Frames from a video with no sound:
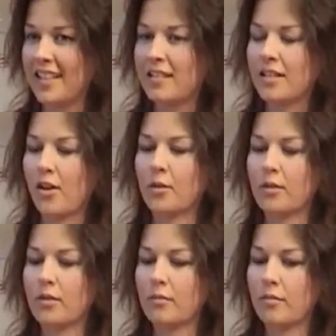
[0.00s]
So
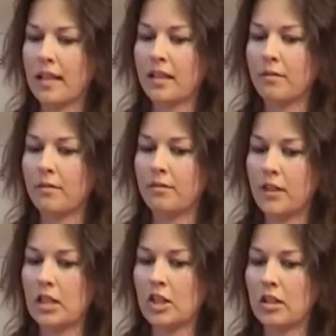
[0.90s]
make them,
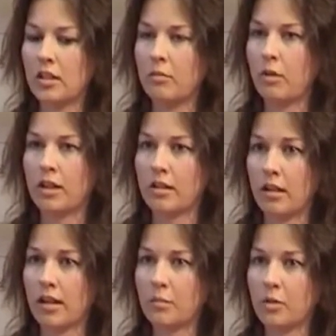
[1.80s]
finish them, whether you
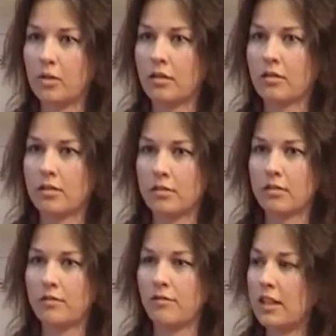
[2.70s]
like them or not.
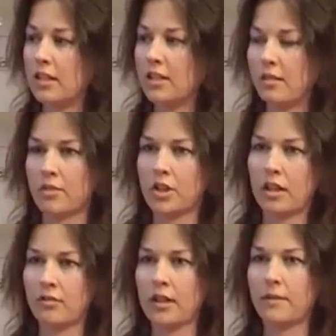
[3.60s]
Finish it,
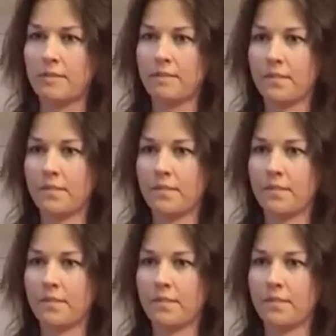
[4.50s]
shelve it,